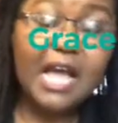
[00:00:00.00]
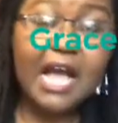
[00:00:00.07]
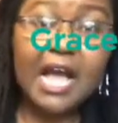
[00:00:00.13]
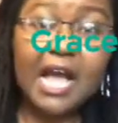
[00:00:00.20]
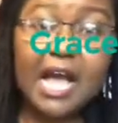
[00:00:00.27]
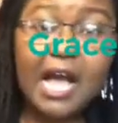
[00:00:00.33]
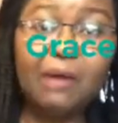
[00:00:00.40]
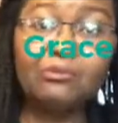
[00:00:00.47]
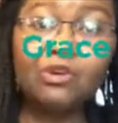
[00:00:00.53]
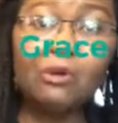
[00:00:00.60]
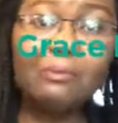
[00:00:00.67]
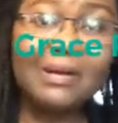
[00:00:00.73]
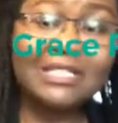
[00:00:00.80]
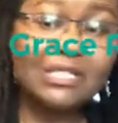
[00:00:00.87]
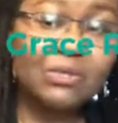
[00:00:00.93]
I'm not
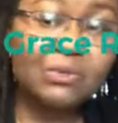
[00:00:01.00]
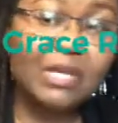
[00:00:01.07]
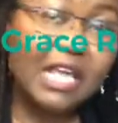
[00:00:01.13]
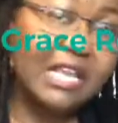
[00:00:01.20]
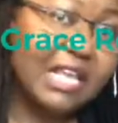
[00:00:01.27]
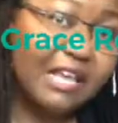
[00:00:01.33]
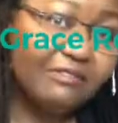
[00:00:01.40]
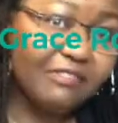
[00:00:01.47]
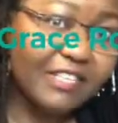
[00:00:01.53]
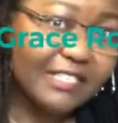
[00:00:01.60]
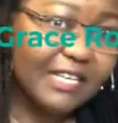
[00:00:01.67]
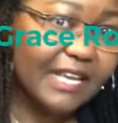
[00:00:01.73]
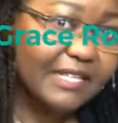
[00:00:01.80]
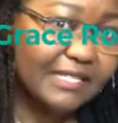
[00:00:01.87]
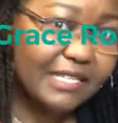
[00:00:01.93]
particularly
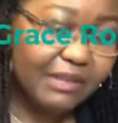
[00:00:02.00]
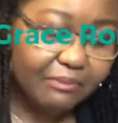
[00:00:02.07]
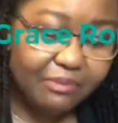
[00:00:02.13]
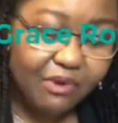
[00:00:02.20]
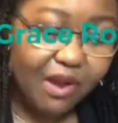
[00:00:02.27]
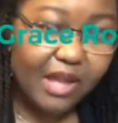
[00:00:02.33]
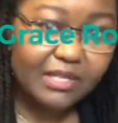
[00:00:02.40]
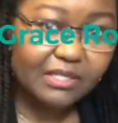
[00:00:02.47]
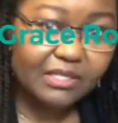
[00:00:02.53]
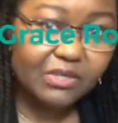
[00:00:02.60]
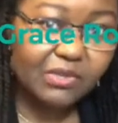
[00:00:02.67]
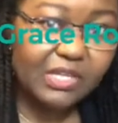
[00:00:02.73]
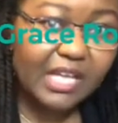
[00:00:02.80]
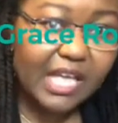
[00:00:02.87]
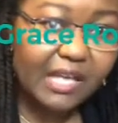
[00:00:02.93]
advertising a brand,
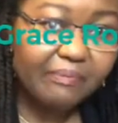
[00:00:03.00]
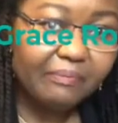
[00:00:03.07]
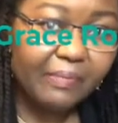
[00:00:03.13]
okay?